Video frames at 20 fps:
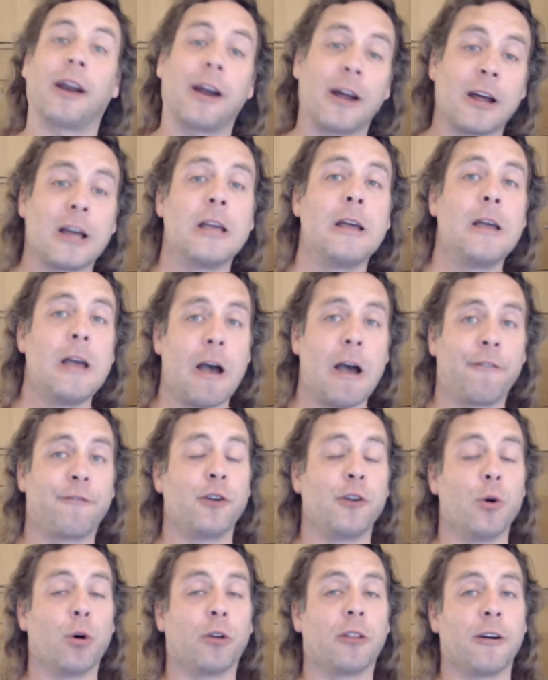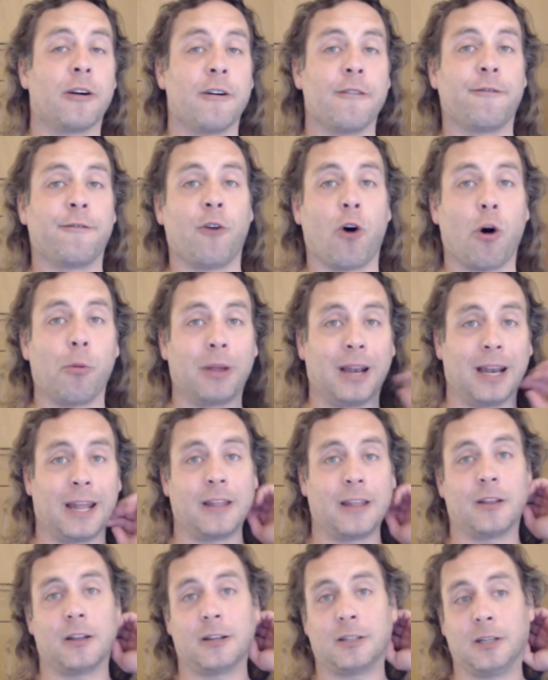There are a few other
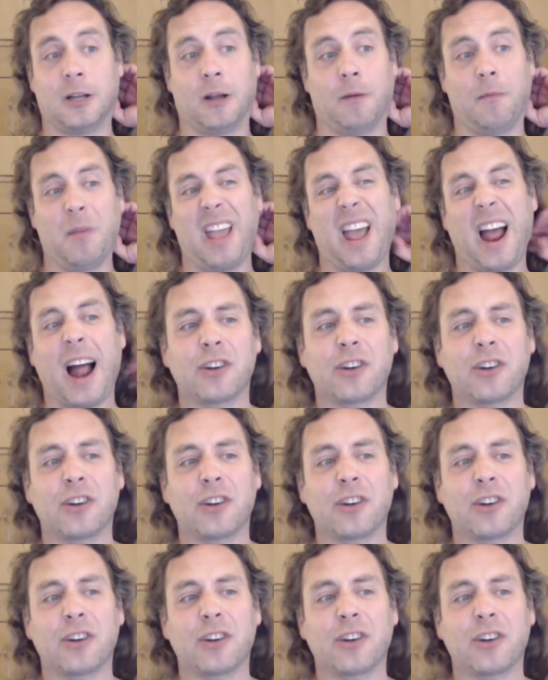formulae that uh,